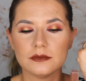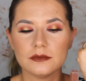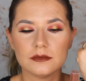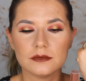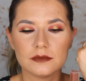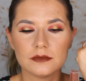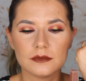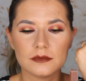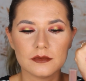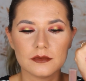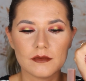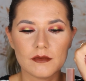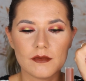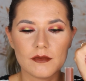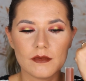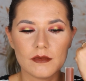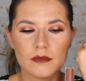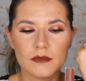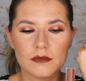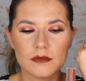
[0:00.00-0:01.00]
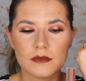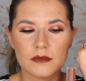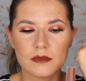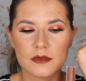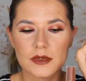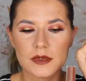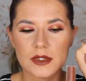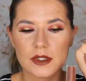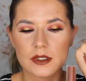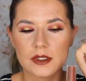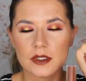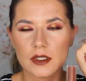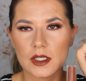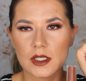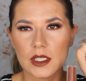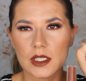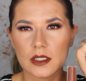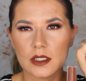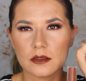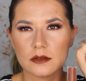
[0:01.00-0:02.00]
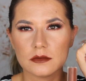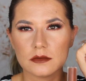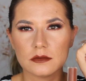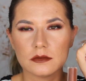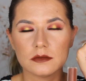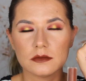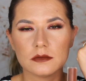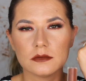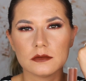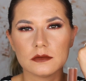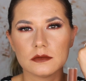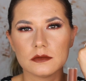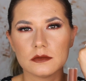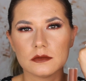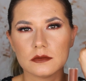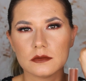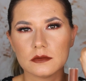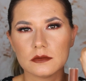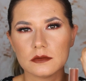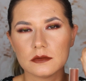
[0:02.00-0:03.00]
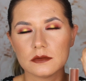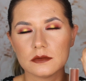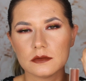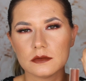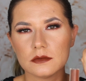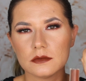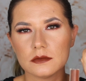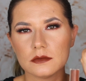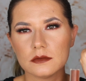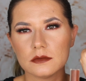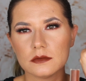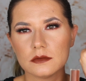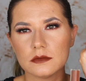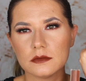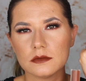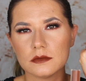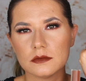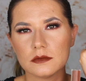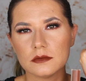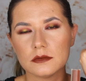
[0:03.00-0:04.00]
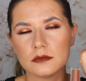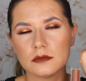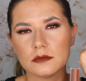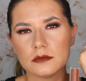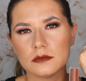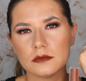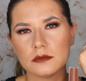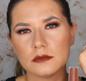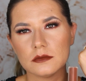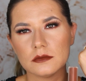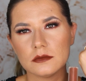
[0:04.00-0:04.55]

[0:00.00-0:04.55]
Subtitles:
(silence)